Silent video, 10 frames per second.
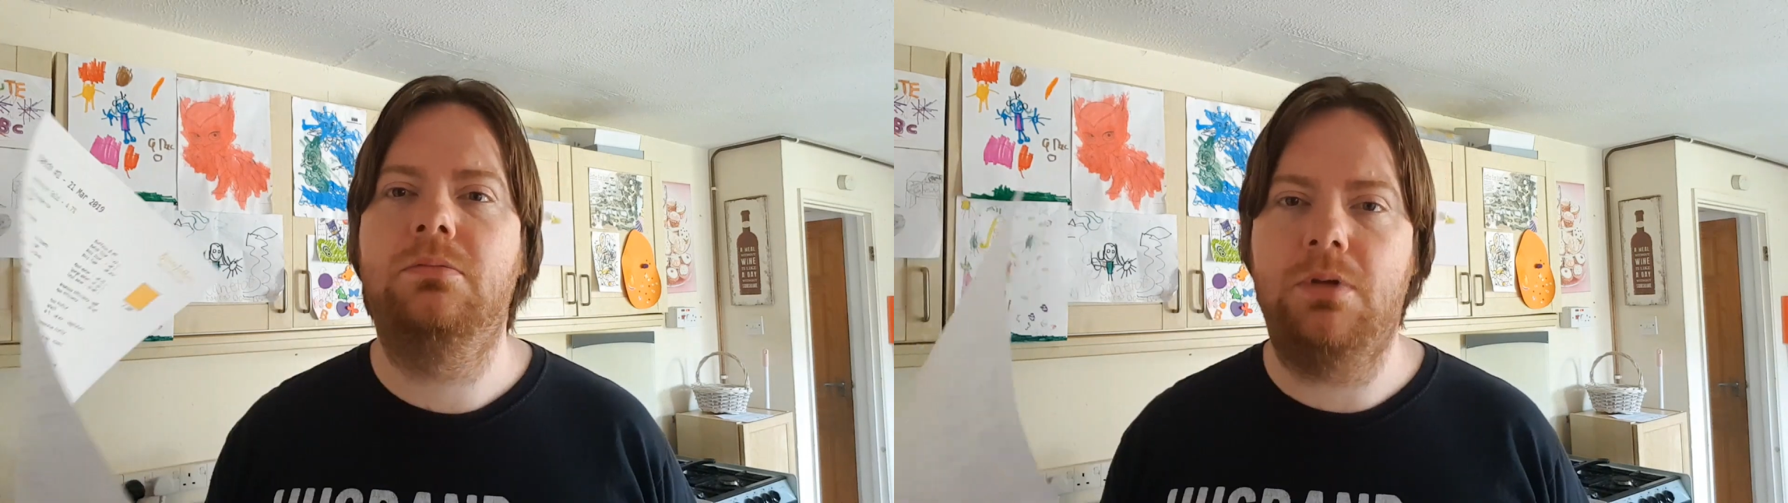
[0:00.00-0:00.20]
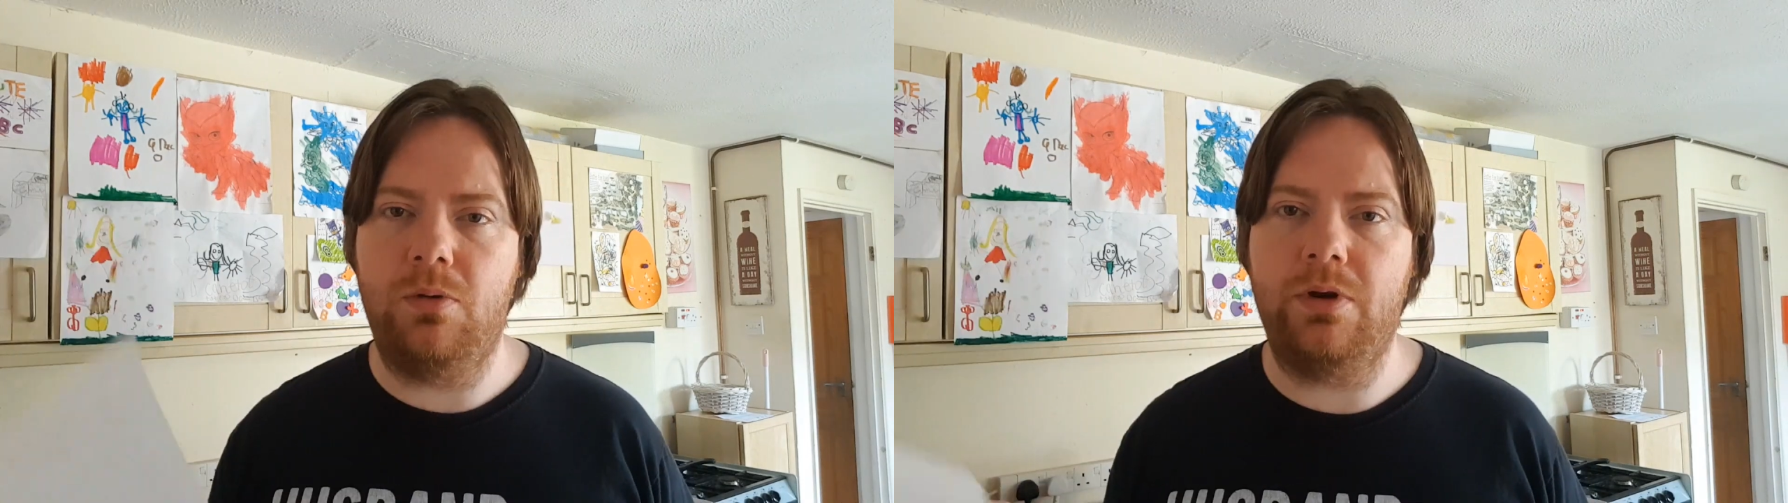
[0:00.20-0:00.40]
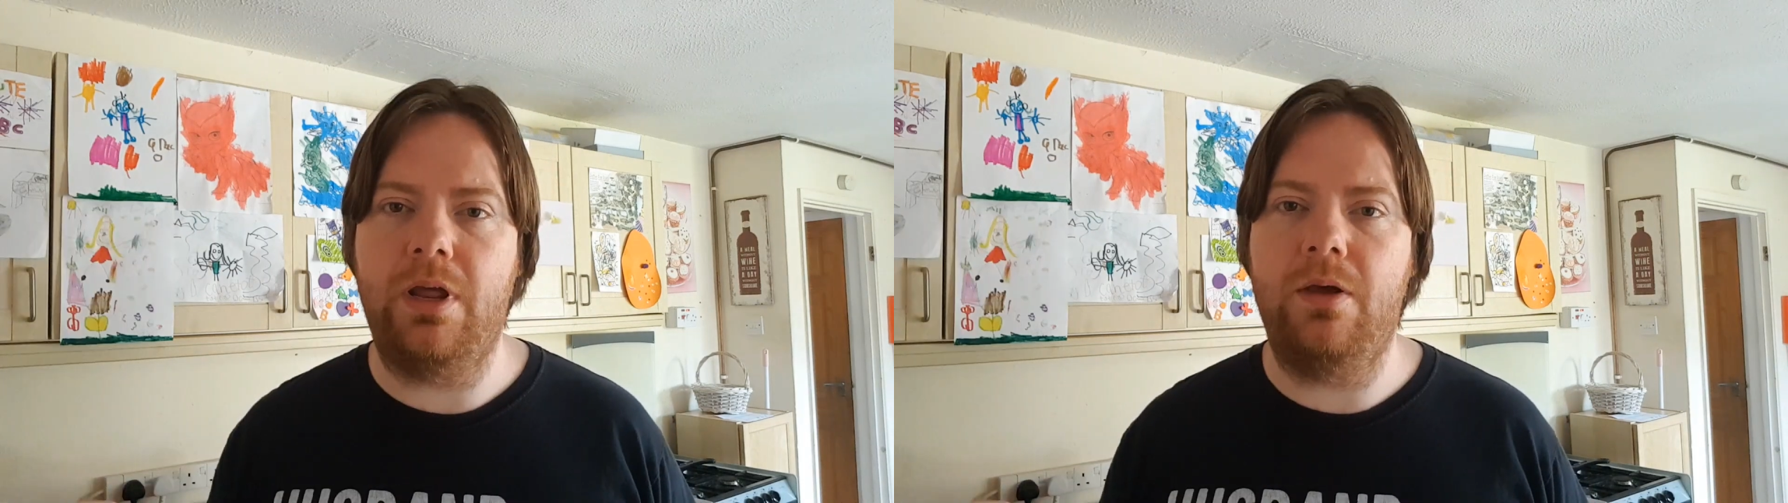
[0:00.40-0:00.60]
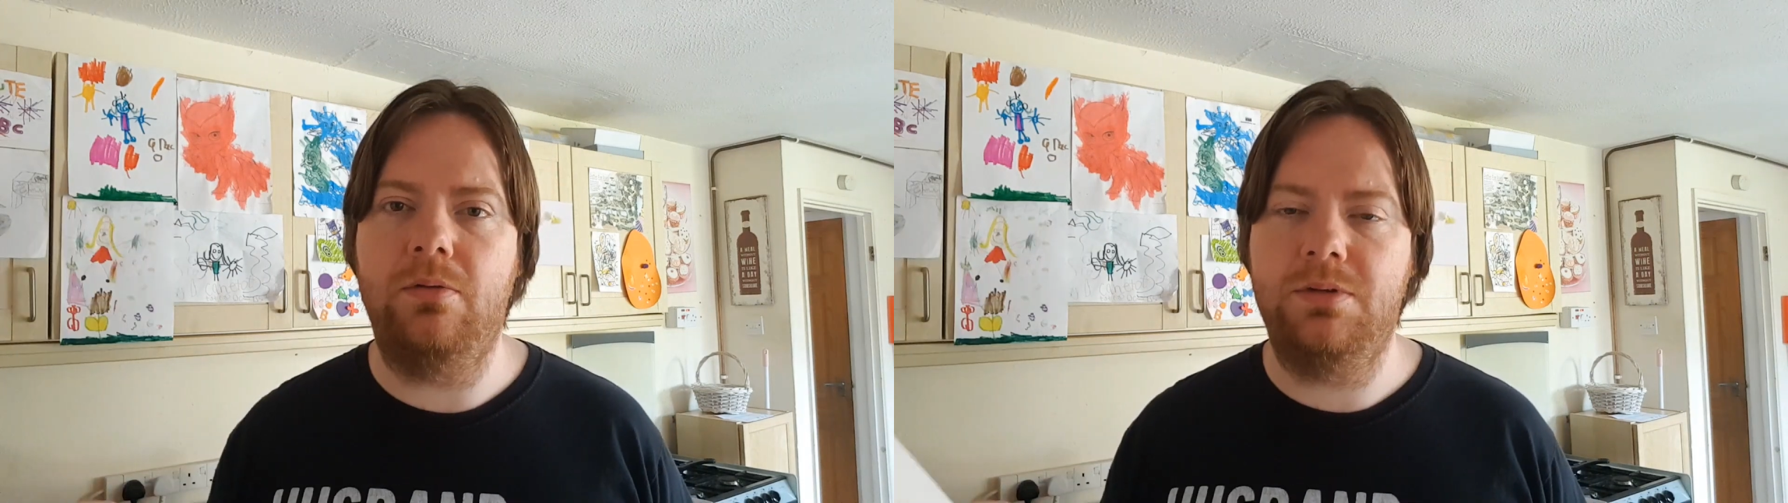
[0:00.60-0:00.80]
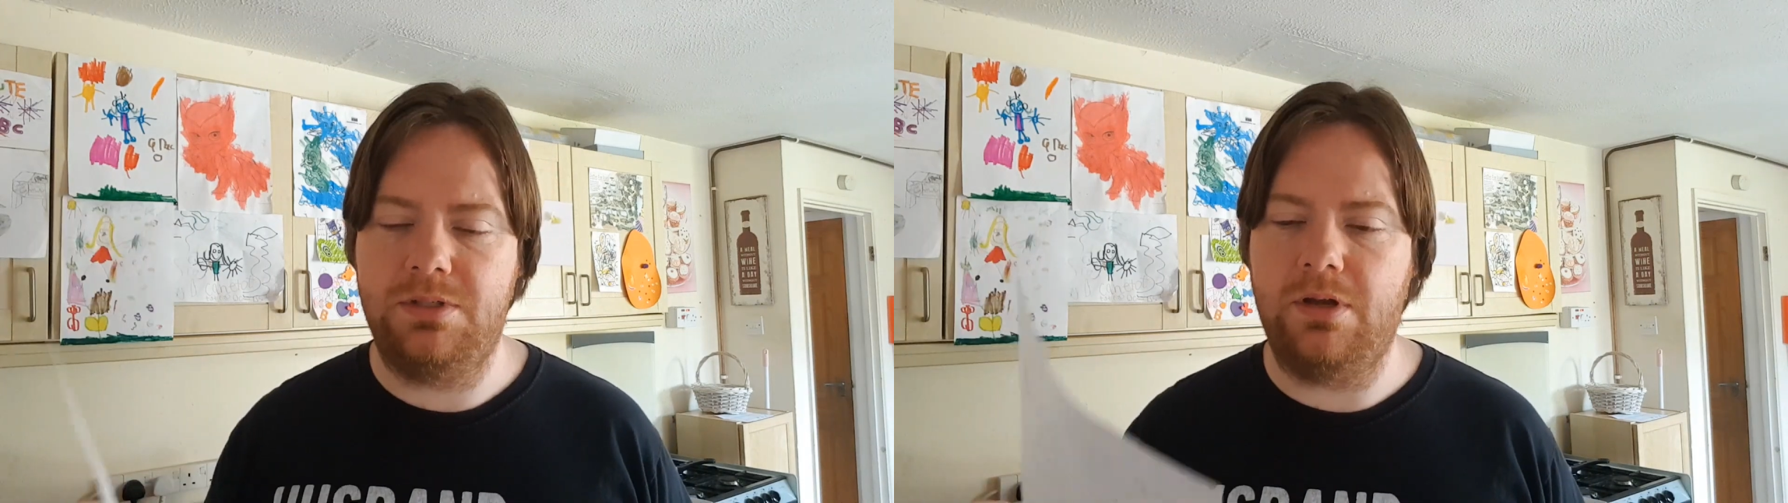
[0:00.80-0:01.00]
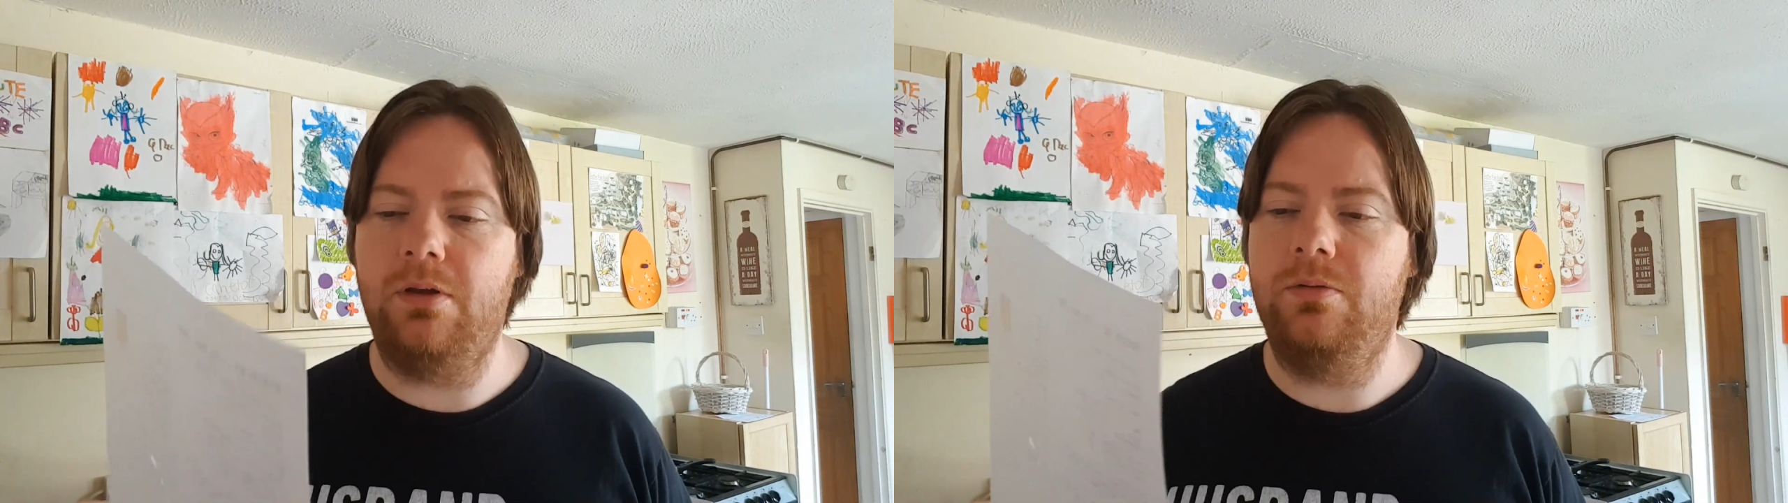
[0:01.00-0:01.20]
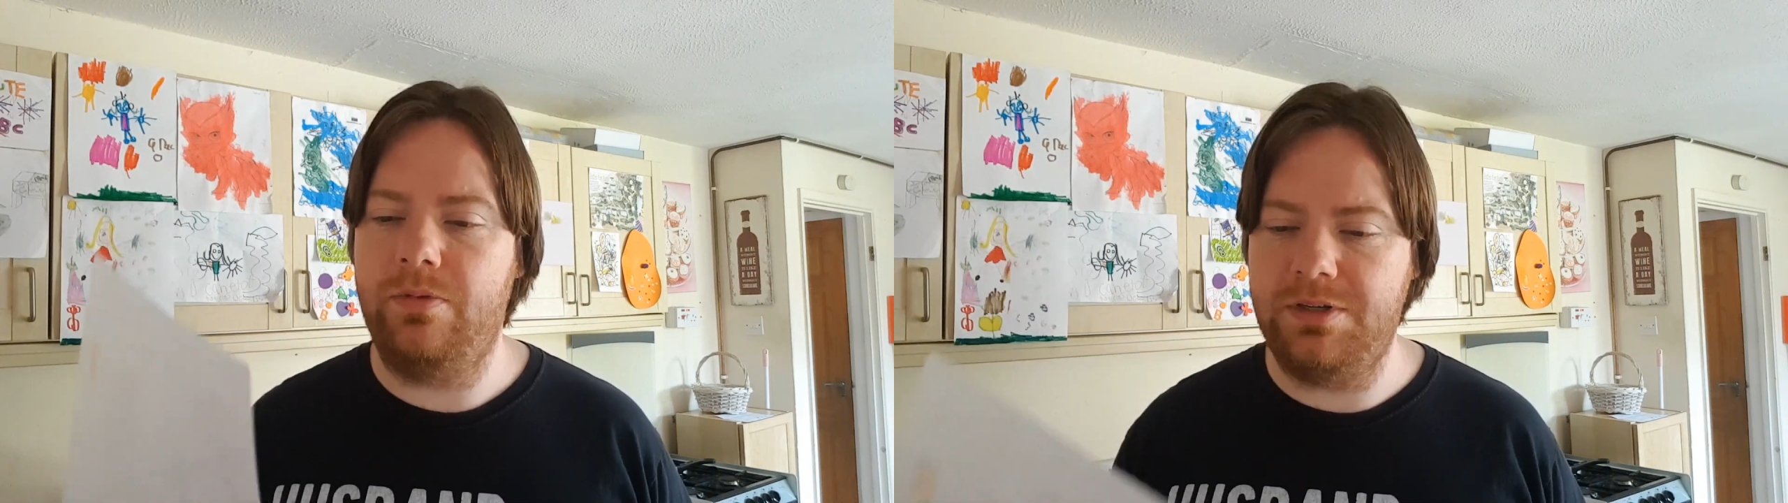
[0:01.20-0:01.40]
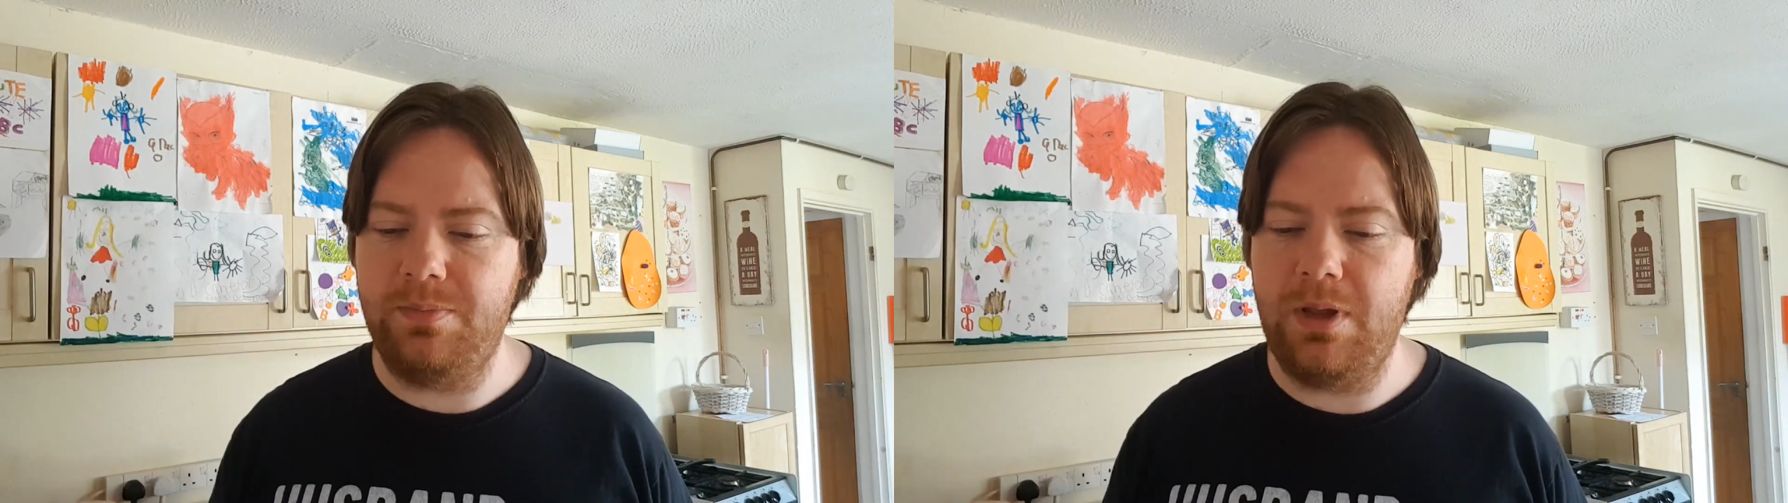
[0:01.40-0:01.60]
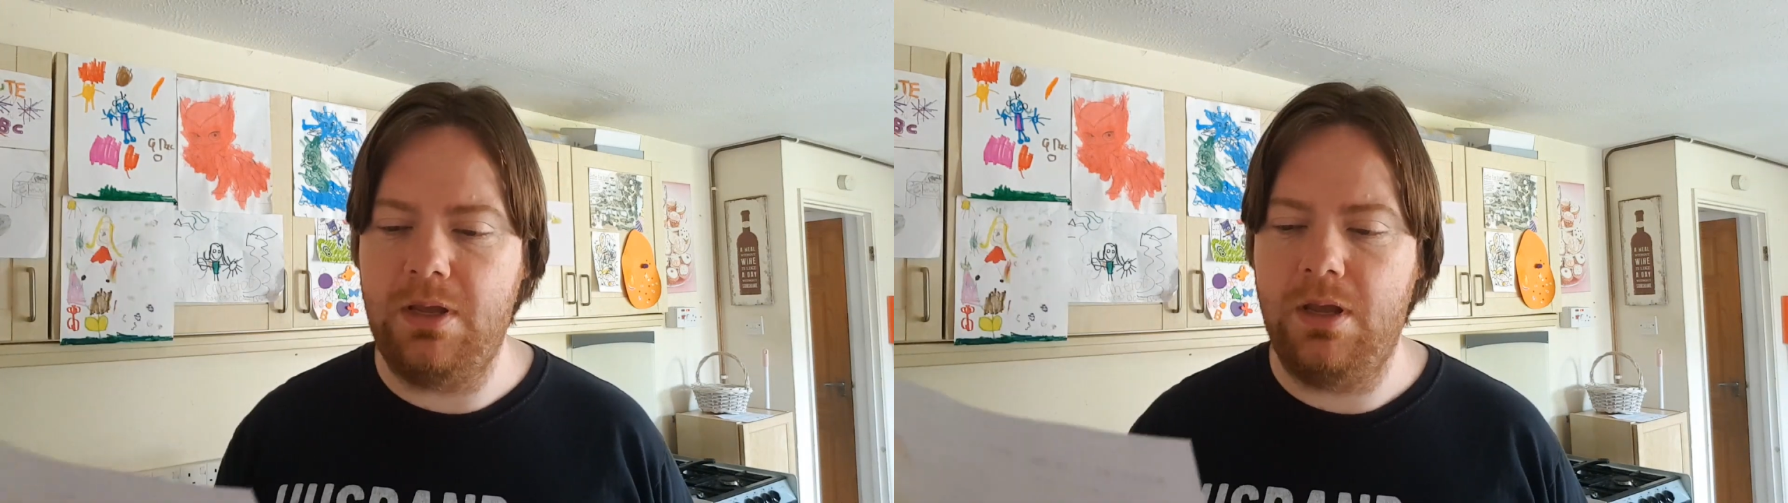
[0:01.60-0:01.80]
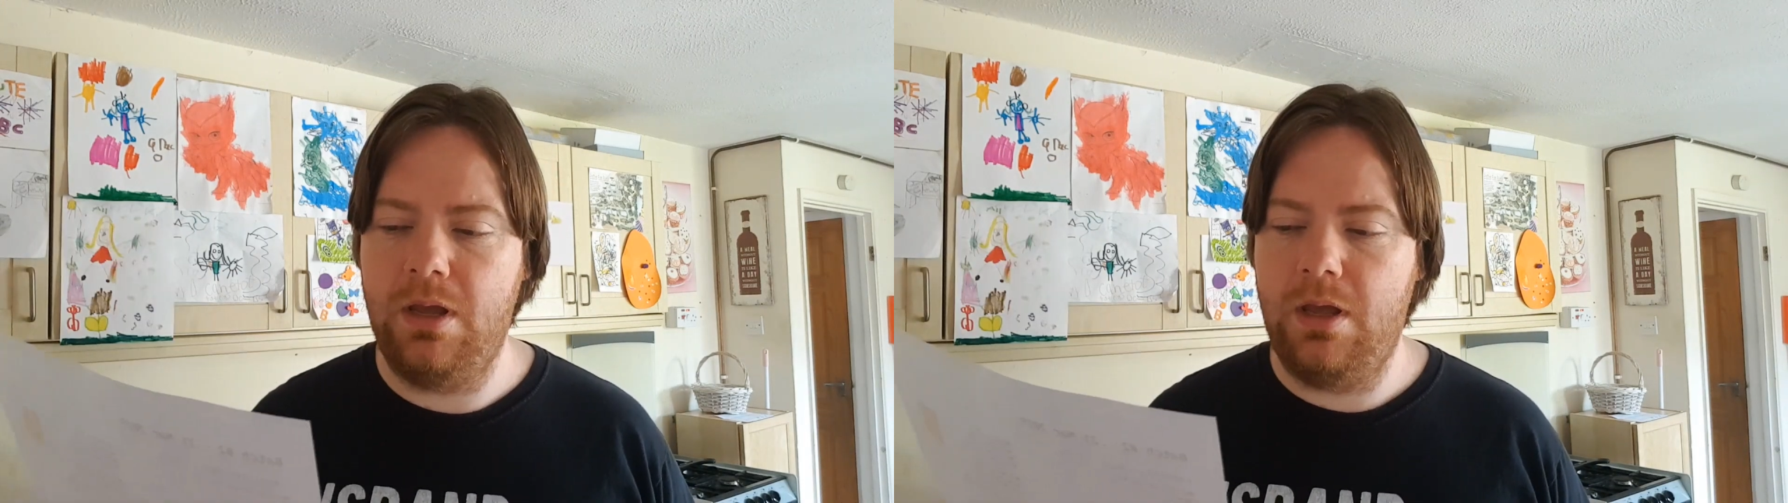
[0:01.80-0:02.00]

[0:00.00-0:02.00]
golden ale style recipe.